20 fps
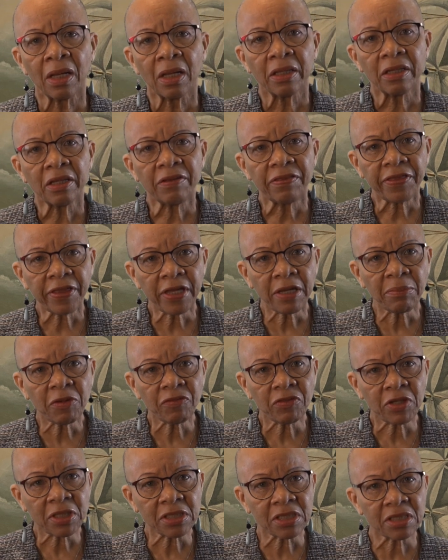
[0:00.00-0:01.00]
The theme
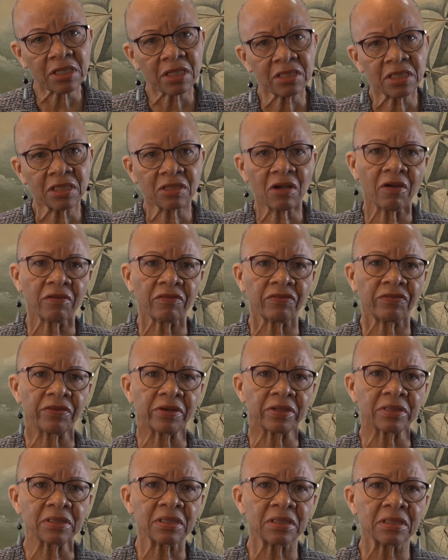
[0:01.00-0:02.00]
of this year's
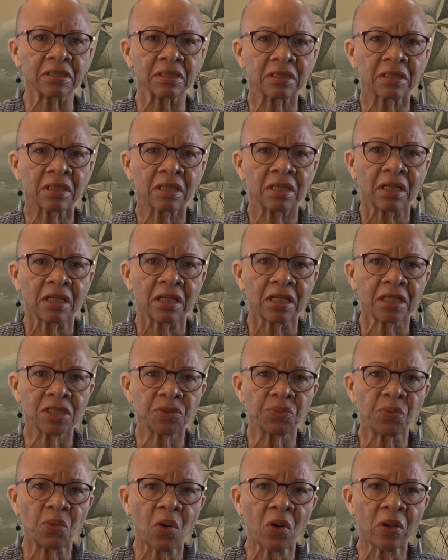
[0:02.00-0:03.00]
conference
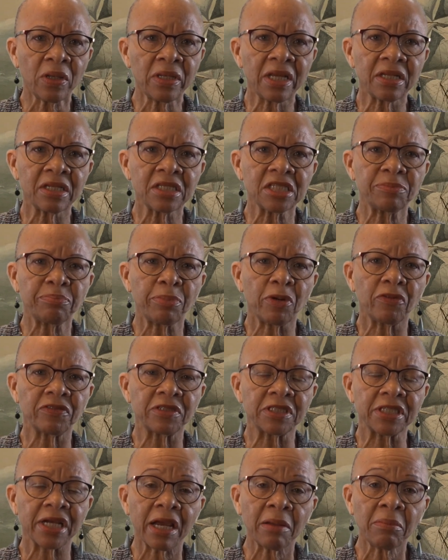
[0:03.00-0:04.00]
is one that is both
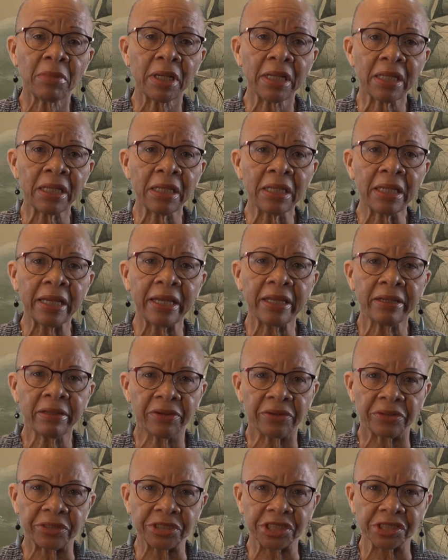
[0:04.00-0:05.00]
timely and
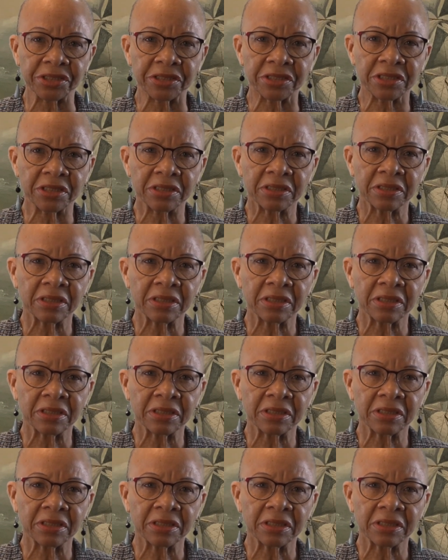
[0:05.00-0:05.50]
urgent.